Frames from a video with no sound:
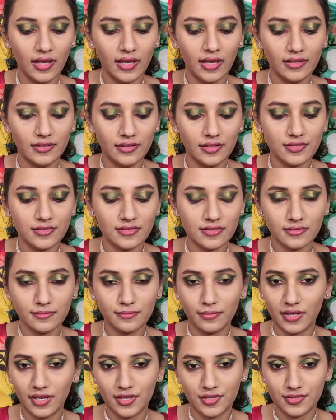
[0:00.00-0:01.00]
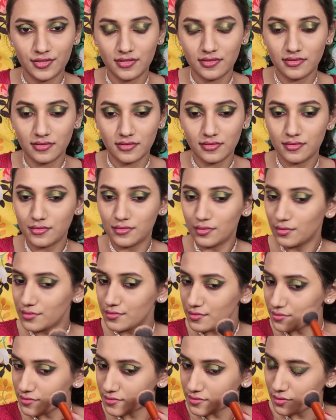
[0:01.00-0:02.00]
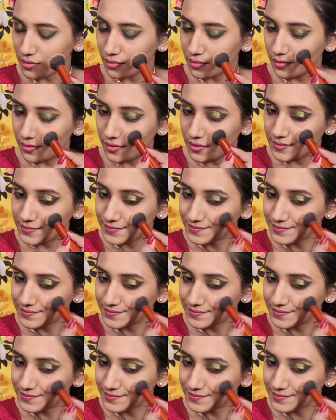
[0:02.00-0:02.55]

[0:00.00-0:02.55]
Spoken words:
And this blush is so good.